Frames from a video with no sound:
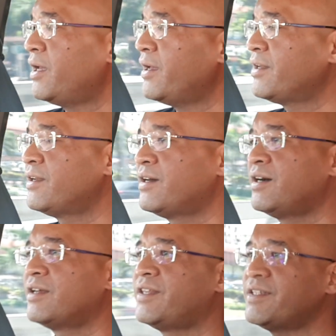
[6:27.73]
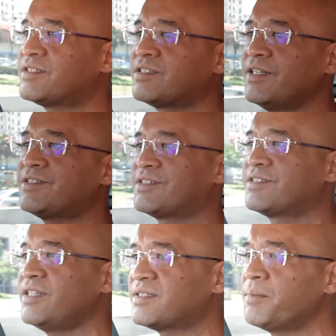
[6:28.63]
And uh, that's,
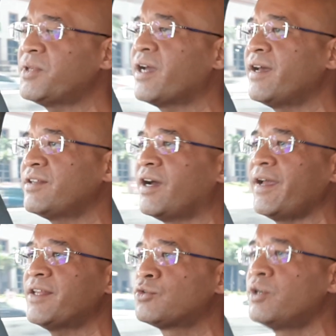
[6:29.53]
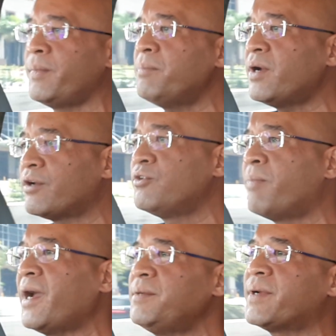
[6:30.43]
that's, that's something I had, I had to remember and
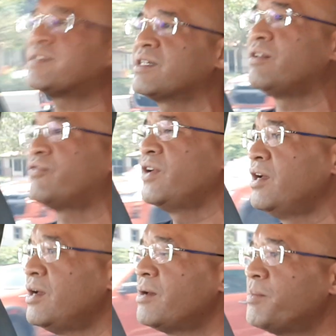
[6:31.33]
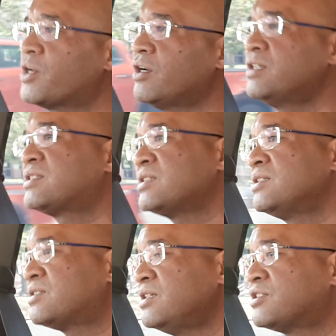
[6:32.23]
remind myself, because
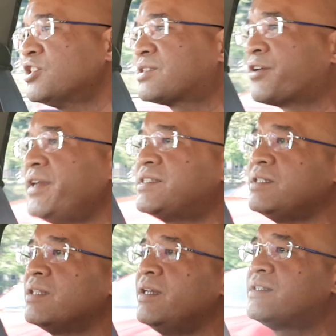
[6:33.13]
it's, it's just crazy.